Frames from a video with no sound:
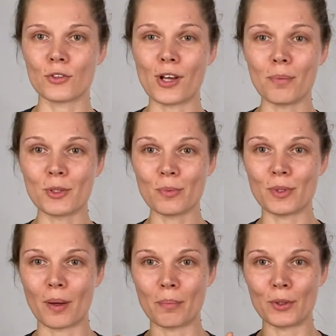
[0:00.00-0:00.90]
Top tip
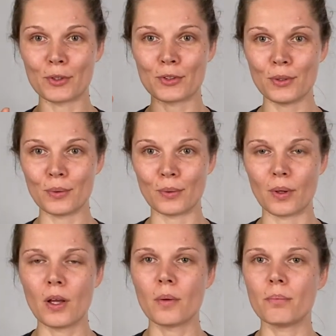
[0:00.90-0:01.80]
number 2:
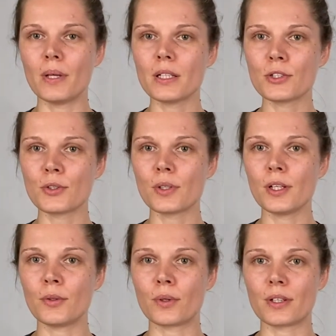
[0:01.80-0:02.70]
make sure
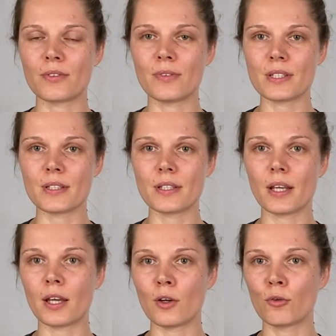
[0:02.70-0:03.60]
you are
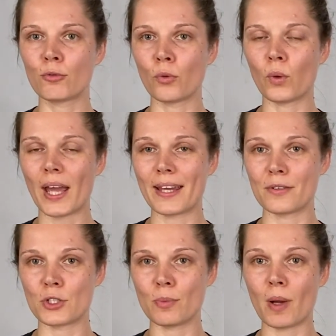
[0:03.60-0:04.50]
visiting full
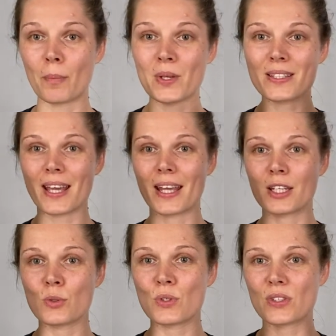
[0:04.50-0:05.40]
energy puppies
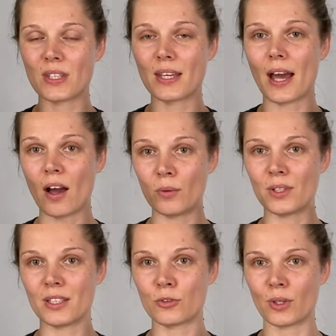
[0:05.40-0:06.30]
and you see how
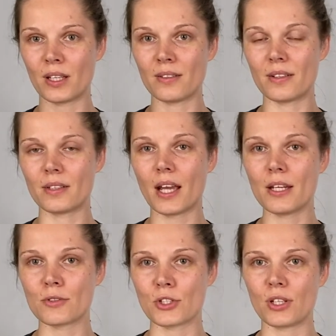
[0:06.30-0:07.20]
they drain their
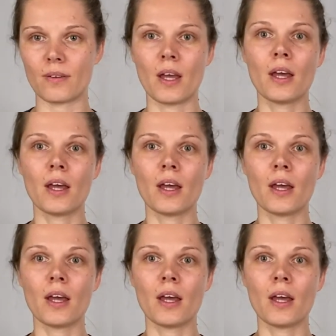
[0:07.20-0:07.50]
energy.